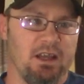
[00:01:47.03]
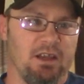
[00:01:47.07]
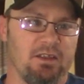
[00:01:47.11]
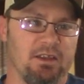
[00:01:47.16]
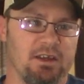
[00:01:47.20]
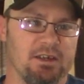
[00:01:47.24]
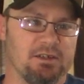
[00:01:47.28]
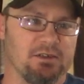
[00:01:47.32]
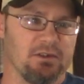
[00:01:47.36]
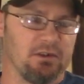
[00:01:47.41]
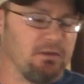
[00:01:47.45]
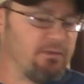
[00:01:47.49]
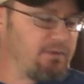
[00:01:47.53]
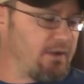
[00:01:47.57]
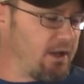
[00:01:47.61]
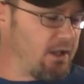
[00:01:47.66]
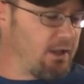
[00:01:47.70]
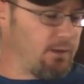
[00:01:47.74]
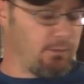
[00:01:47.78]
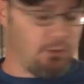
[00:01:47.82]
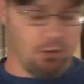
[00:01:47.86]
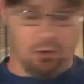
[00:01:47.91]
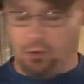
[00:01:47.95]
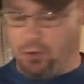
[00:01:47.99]
These are
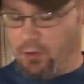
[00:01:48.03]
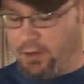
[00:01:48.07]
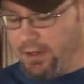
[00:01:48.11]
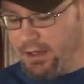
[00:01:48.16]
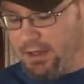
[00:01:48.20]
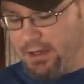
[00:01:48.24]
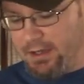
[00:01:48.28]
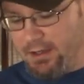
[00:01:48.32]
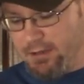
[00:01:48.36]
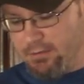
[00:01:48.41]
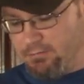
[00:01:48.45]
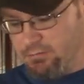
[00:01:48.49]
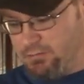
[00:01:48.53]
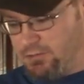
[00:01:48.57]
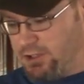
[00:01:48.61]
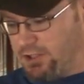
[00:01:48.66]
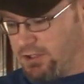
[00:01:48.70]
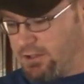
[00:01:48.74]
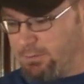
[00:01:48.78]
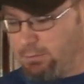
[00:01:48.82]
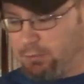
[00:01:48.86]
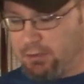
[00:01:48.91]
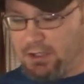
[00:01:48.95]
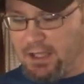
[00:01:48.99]
available in
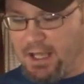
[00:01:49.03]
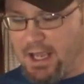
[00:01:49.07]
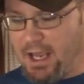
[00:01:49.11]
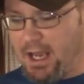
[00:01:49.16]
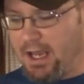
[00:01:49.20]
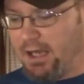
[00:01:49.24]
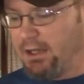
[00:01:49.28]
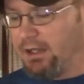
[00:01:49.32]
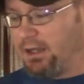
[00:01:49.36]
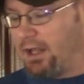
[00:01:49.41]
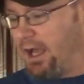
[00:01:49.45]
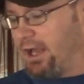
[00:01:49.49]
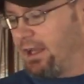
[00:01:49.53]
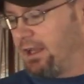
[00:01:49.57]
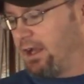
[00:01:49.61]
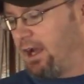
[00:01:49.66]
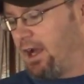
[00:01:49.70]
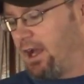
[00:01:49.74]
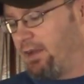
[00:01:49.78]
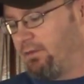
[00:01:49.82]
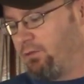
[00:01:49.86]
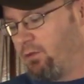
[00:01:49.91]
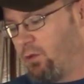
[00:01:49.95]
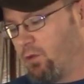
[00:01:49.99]
just a plain like
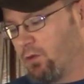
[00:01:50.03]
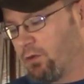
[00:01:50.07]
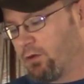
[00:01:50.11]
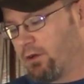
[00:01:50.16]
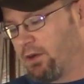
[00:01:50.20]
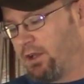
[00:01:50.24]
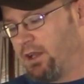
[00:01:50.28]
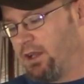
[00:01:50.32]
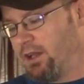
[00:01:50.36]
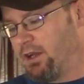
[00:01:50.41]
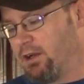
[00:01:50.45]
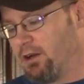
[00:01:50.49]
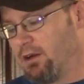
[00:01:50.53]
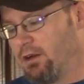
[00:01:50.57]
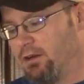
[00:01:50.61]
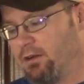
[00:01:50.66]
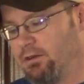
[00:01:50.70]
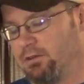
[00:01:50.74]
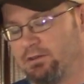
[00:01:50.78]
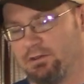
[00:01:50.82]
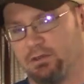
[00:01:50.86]
I've ordered here,